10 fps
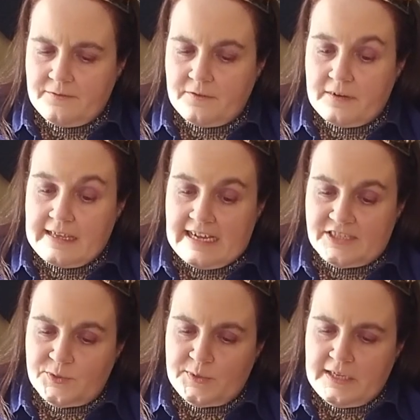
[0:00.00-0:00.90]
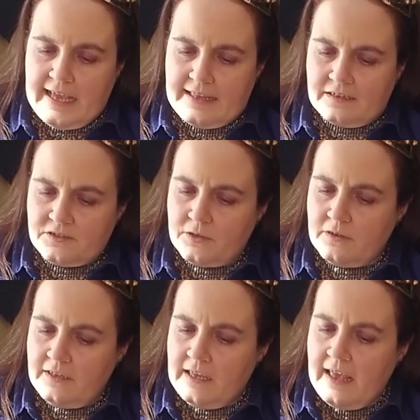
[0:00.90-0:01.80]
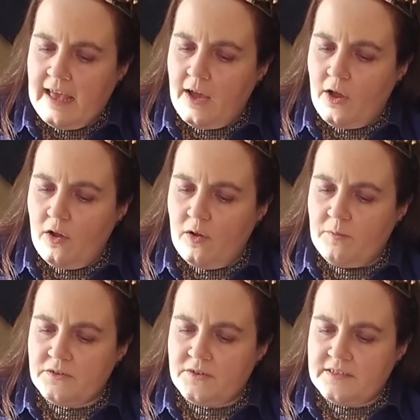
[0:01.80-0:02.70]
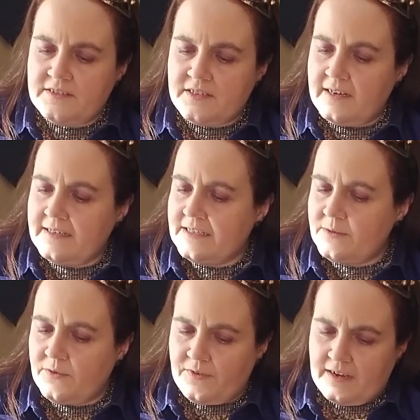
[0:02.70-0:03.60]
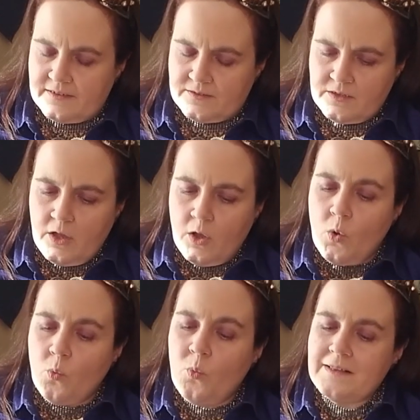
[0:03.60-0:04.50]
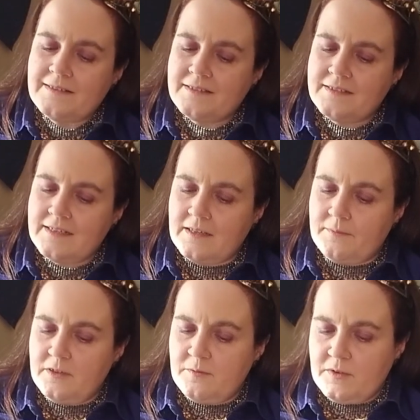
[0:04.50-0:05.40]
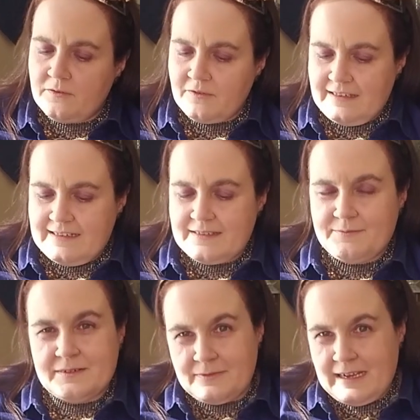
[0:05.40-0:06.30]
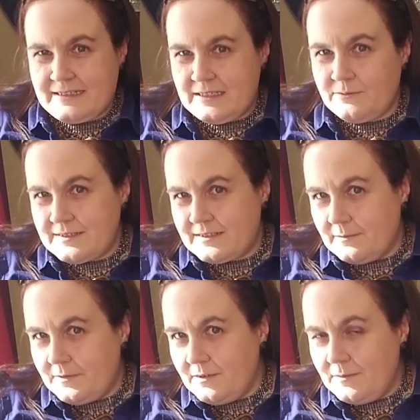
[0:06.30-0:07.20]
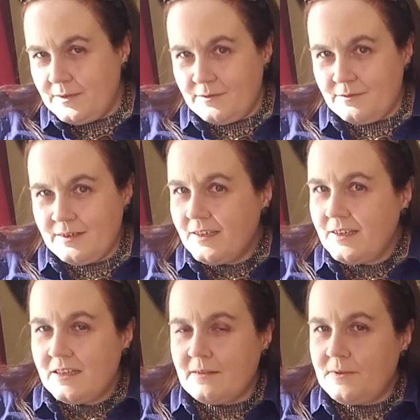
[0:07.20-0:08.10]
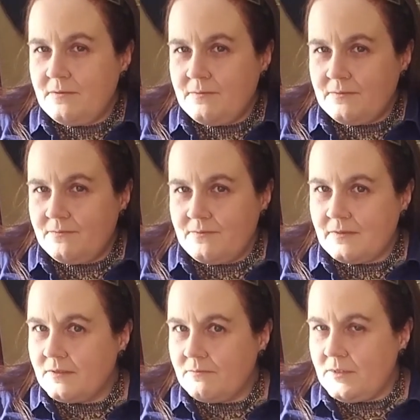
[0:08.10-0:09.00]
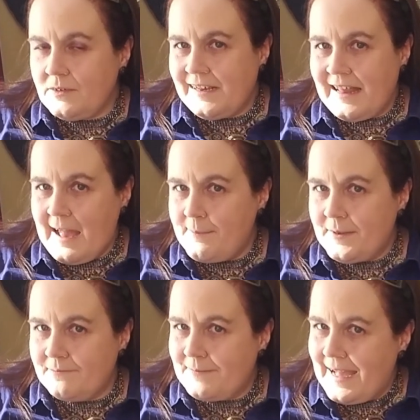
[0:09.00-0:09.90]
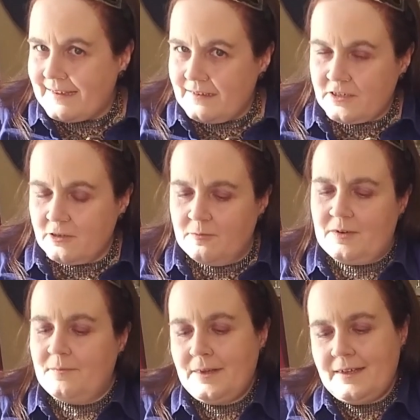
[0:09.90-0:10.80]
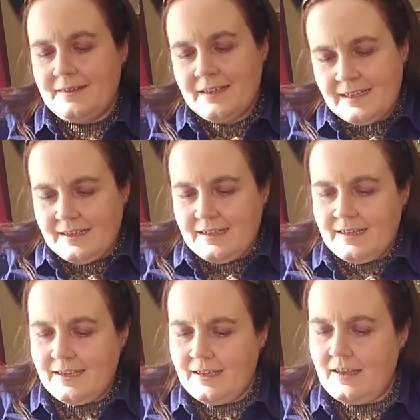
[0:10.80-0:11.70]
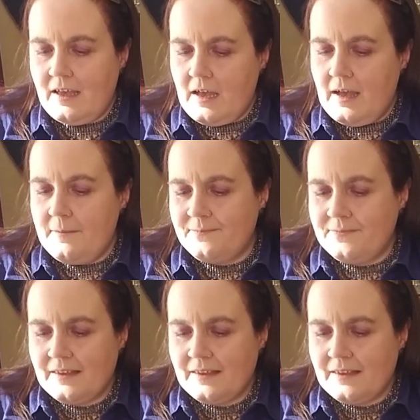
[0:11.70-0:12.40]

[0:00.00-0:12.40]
casually and nocturnally at home or during starry nights with friends. Once in a blue moon release, but it actually wasn't a blue moon. The blue moon happened back in October, but Carpe